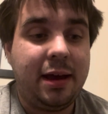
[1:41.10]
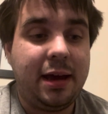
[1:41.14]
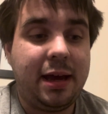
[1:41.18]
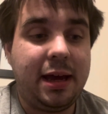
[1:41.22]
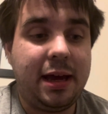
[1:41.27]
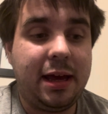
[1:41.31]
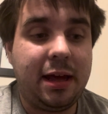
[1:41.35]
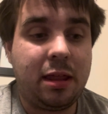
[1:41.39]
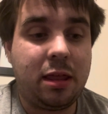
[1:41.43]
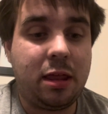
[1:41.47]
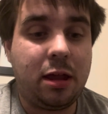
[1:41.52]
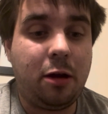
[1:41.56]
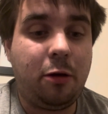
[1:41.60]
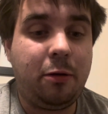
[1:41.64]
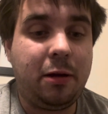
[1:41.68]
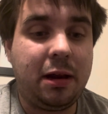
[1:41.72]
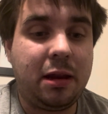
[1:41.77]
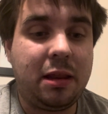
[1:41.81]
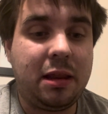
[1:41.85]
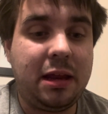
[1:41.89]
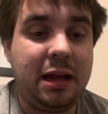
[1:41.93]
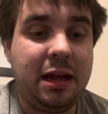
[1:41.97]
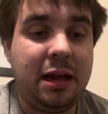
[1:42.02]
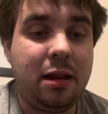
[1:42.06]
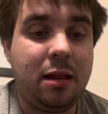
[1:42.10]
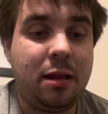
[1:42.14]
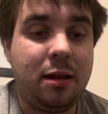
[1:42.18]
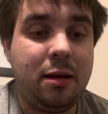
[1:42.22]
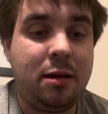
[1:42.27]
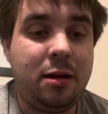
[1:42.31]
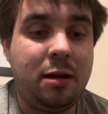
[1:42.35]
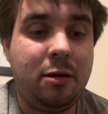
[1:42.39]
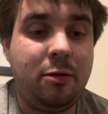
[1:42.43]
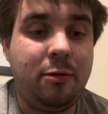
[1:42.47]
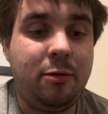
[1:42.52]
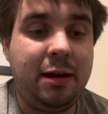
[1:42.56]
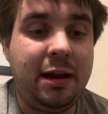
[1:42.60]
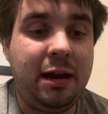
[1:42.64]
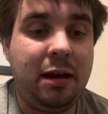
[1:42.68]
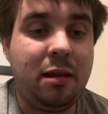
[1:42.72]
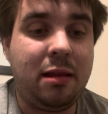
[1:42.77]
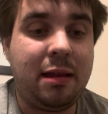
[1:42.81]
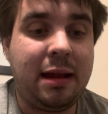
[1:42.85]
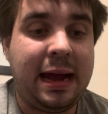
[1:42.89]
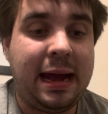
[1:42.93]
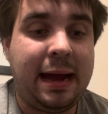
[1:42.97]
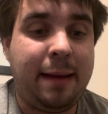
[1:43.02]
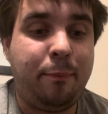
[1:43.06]
Ahsoka Season 2
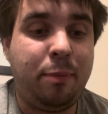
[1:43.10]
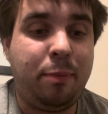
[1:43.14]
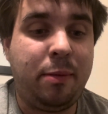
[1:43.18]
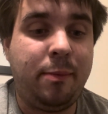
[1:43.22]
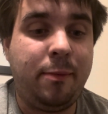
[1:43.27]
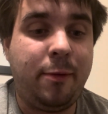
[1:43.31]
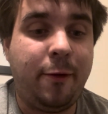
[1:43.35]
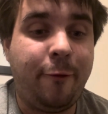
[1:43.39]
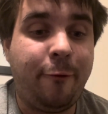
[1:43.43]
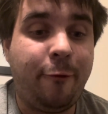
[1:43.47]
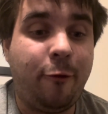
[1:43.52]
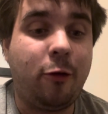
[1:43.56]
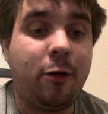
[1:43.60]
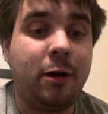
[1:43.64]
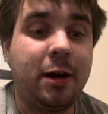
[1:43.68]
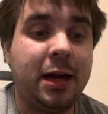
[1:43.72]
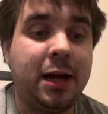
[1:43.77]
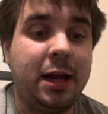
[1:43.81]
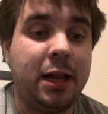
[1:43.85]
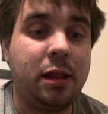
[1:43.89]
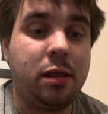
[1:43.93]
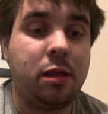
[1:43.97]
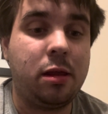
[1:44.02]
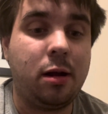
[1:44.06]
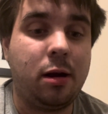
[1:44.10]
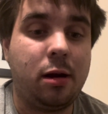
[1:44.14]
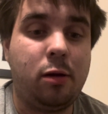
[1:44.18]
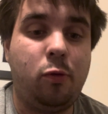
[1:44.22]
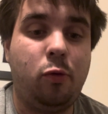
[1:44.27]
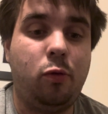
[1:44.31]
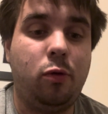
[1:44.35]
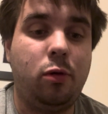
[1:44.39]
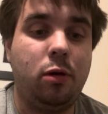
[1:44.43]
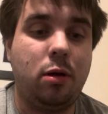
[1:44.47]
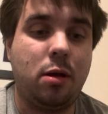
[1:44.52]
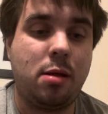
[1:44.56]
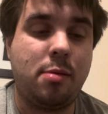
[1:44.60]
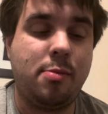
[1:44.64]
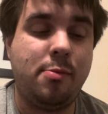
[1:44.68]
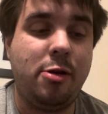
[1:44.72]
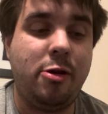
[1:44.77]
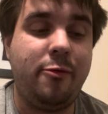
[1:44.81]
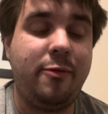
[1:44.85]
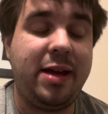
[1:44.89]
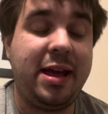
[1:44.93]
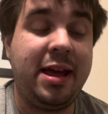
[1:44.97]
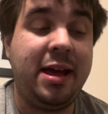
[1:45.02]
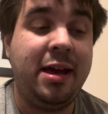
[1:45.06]
needs to happen before his Star Wars
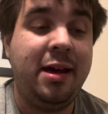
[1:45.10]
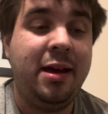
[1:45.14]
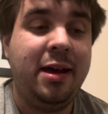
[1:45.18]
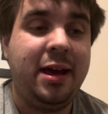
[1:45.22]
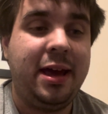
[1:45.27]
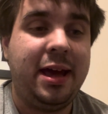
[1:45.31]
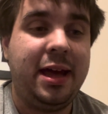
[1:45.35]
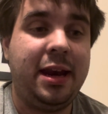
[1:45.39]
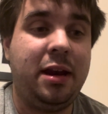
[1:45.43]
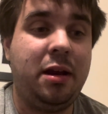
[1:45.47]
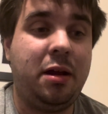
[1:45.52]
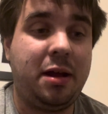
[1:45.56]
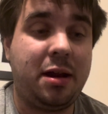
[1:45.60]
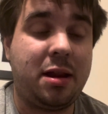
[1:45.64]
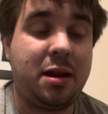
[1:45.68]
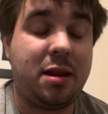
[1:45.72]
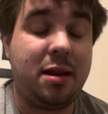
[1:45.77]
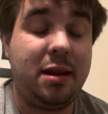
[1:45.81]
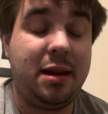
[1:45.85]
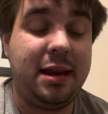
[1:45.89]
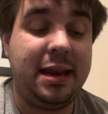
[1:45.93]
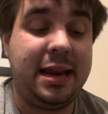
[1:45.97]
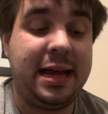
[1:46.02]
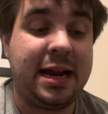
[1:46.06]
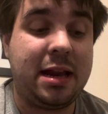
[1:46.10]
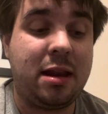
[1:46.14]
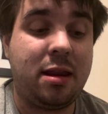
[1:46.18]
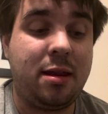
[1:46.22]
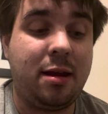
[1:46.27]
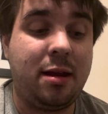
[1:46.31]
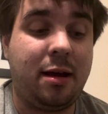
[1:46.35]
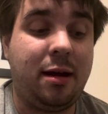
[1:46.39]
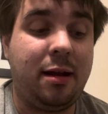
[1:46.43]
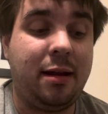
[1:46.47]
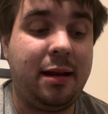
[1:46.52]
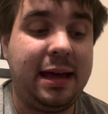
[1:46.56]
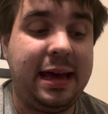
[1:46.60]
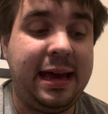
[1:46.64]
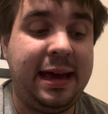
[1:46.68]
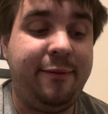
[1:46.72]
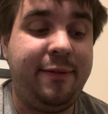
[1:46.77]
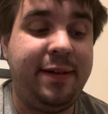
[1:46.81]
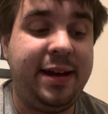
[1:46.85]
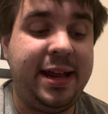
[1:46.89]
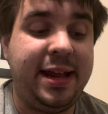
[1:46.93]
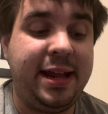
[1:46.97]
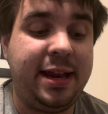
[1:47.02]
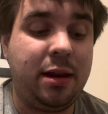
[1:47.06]
movie, and that's all
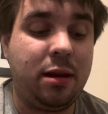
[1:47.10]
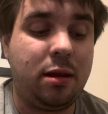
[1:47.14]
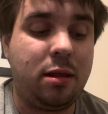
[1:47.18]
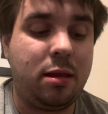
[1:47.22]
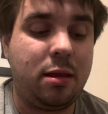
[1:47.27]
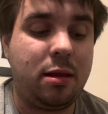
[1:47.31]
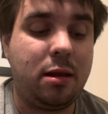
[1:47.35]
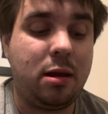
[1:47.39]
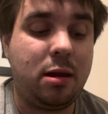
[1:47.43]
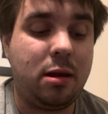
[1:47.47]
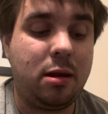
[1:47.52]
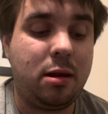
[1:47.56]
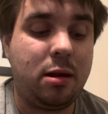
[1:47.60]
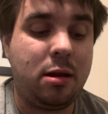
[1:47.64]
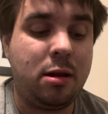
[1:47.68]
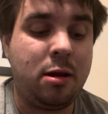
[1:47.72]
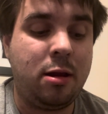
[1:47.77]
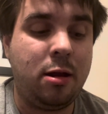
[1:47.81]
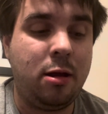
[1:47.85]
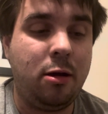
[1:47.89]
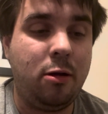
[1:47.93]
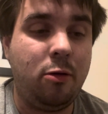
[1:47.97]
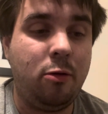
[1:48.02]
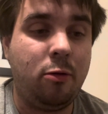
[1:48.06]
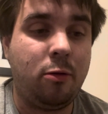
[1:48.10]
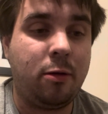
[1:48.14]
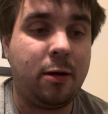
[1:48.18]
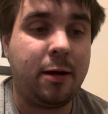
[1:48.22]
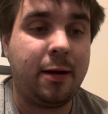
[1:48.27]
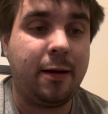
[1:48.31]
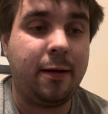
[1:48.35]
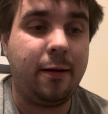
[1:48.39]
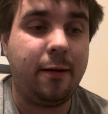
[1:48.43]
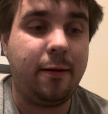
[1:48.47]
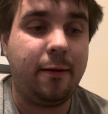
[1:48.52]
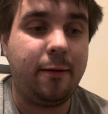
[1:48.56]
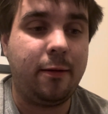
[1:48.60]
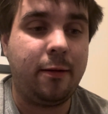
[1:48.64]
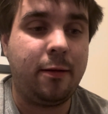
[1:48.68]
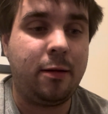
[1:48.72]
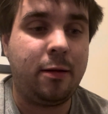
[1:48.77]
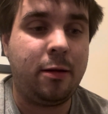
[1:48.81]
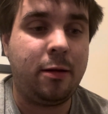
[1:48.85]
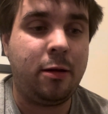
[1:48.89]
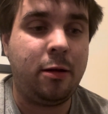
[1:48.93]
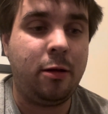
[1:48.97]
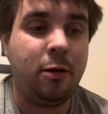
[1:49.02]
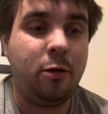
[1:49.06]
evidence
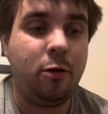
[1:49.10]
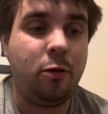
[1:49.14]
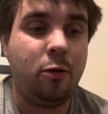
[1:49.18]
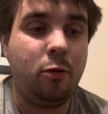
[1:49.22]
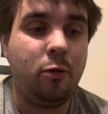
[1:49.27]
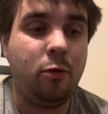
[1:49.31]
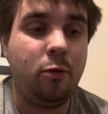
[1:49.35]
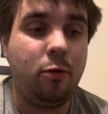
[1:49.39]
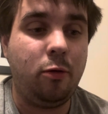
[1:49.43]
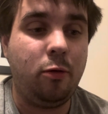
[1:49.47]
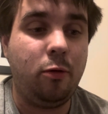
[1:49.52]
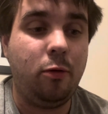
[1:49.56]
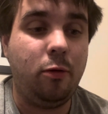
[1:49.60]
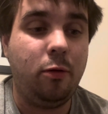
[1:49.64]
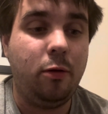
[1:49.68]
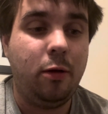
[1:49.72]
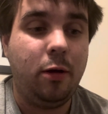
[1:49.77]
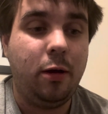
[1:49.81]
to